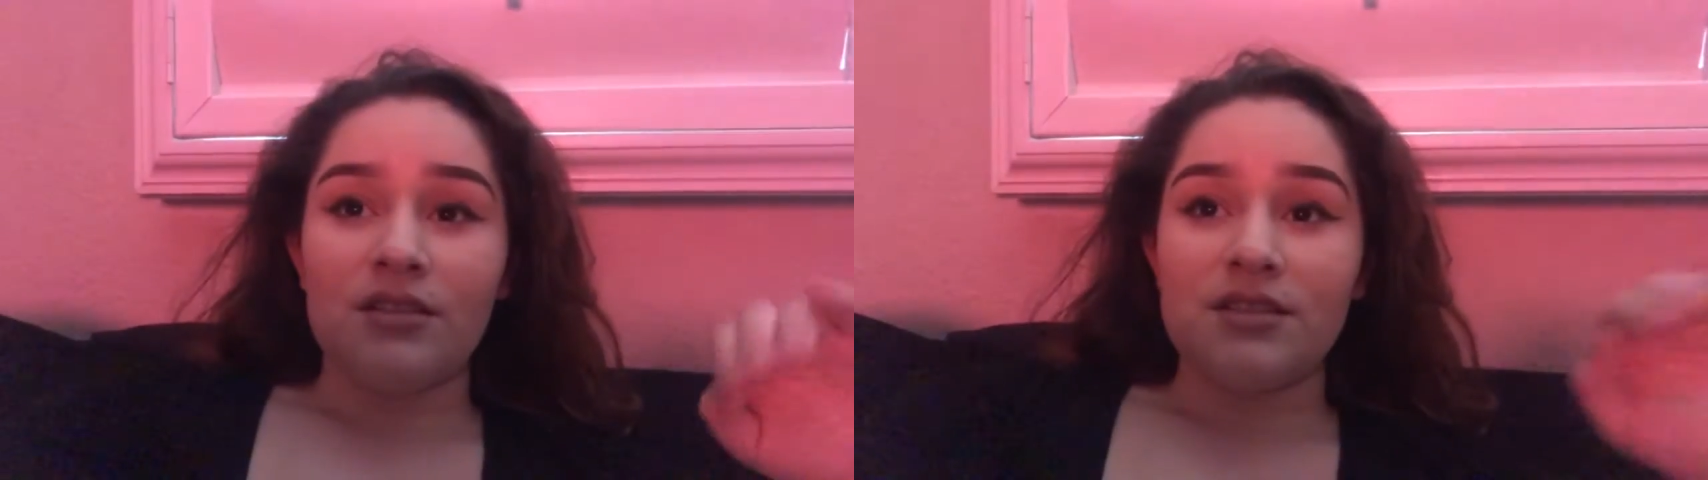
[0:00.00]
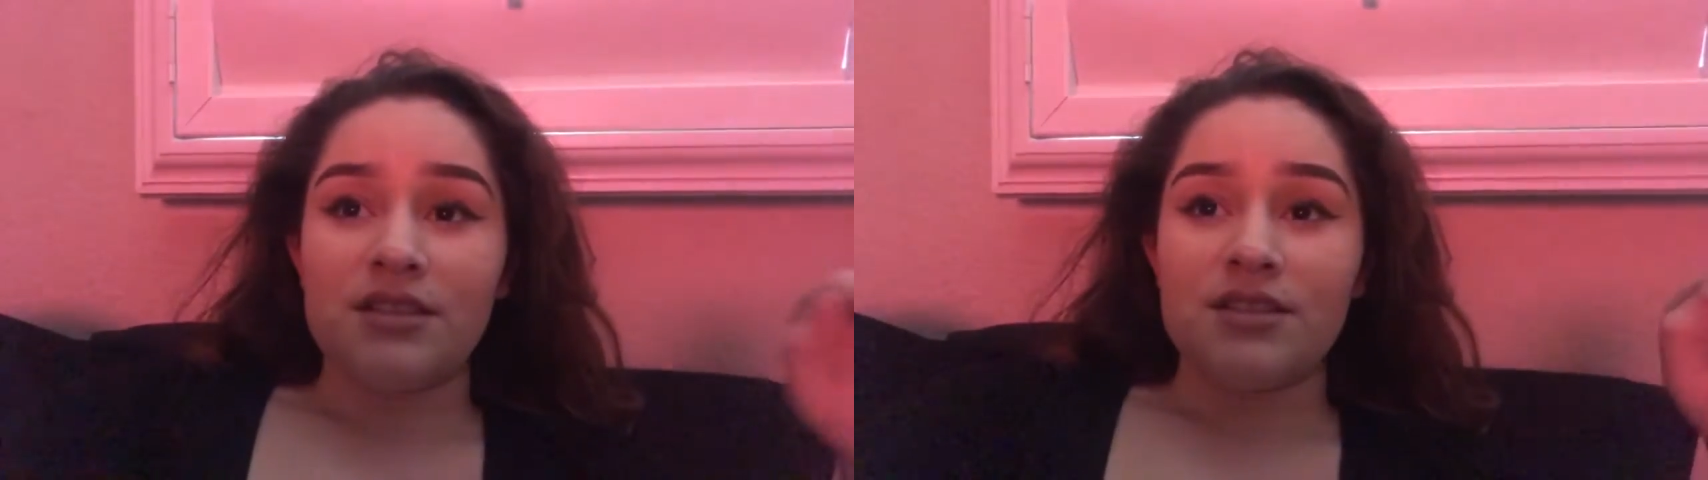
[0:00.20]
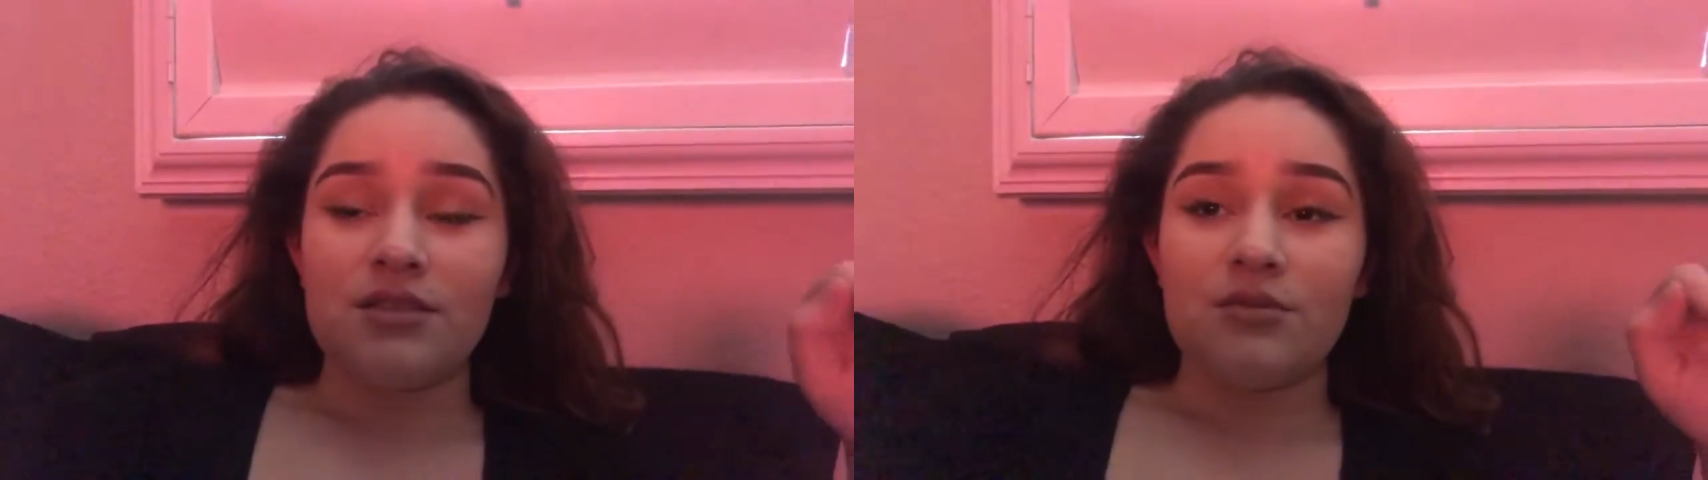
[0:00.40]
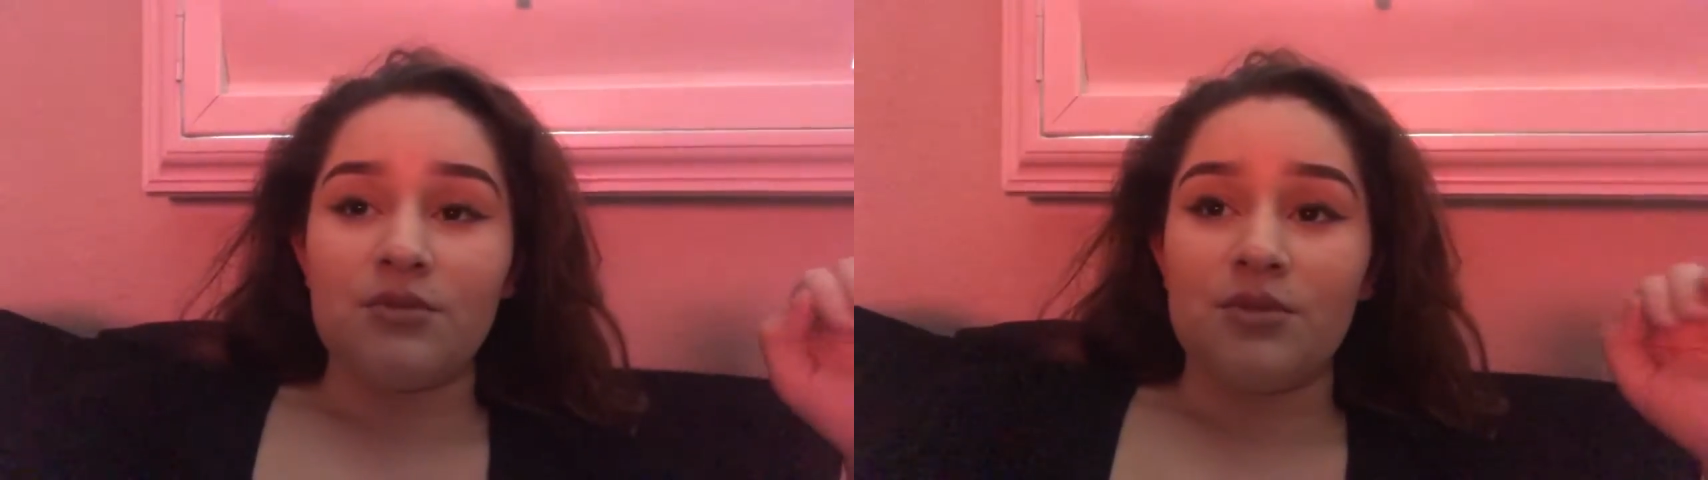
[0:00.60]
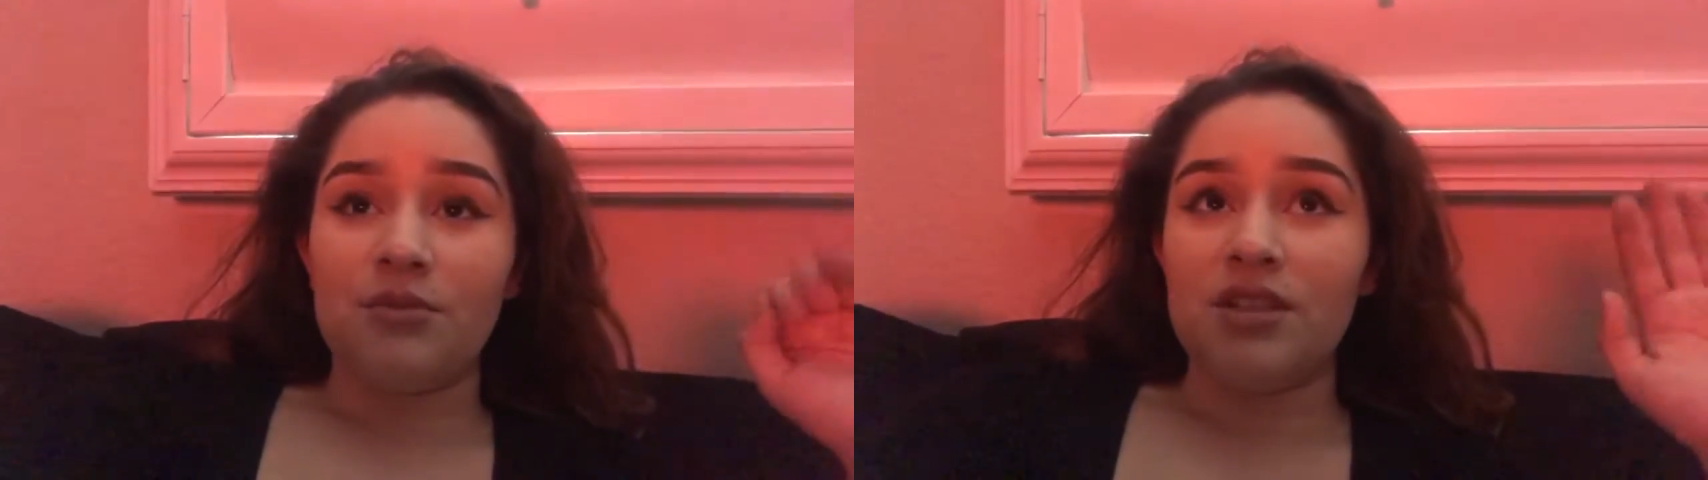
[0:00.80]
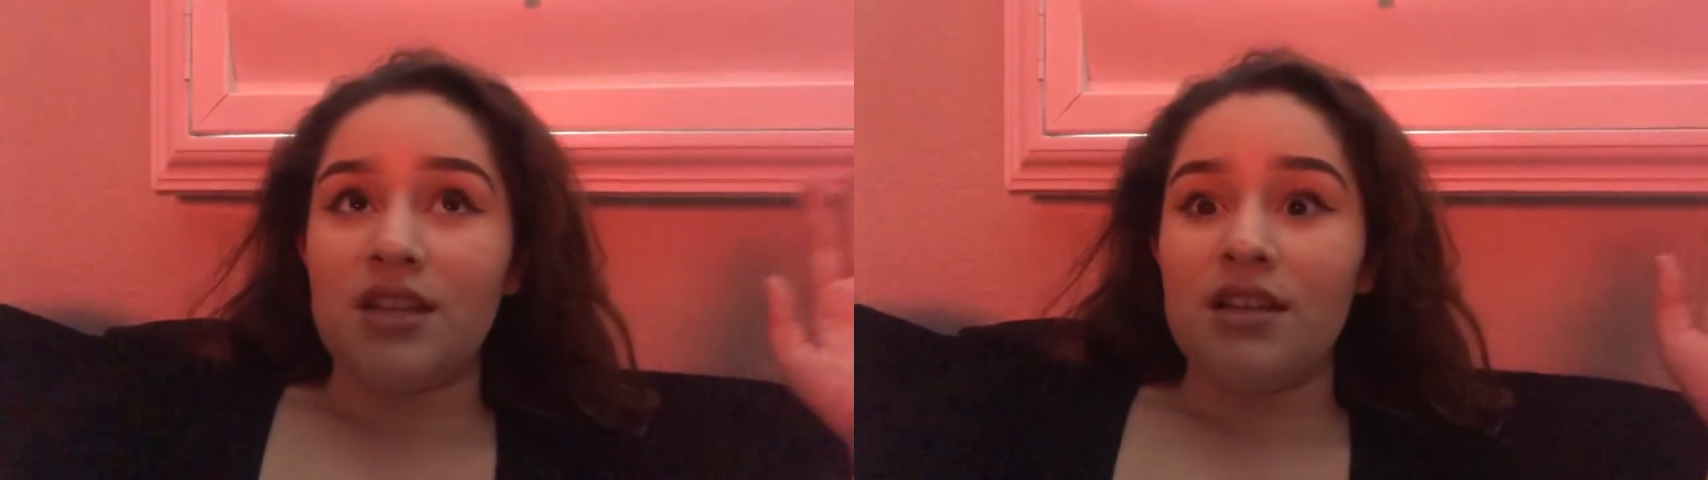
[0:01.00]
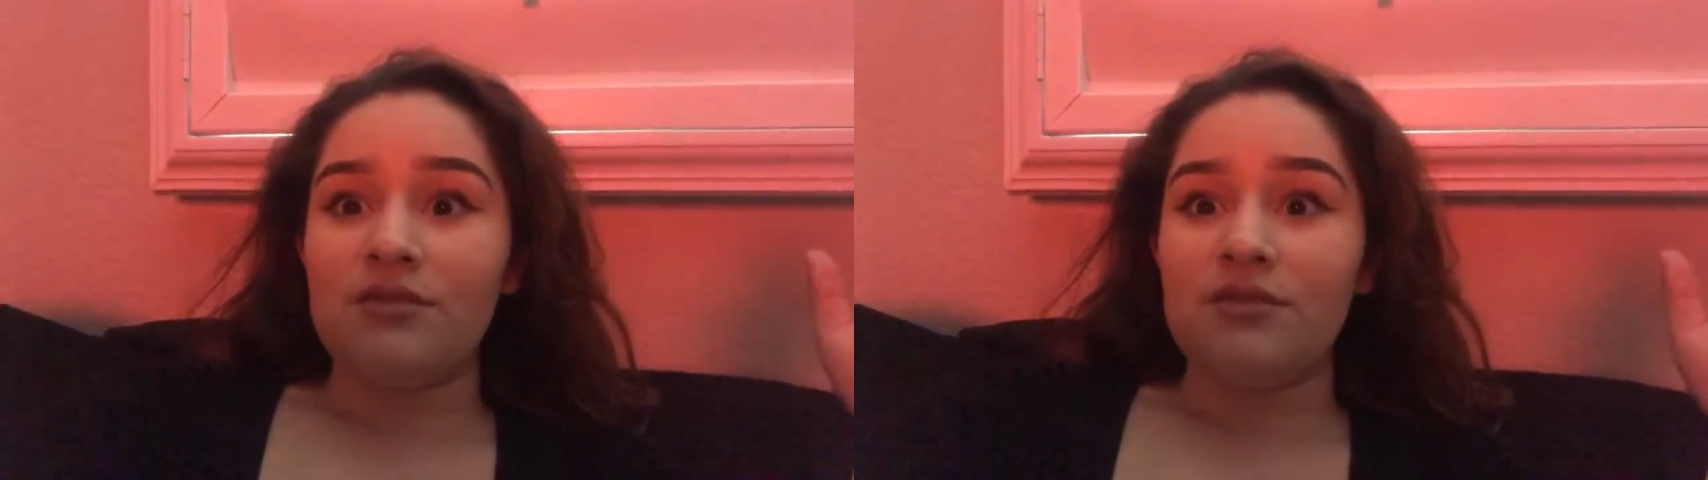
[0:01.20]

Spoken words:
us into the room. We sat in the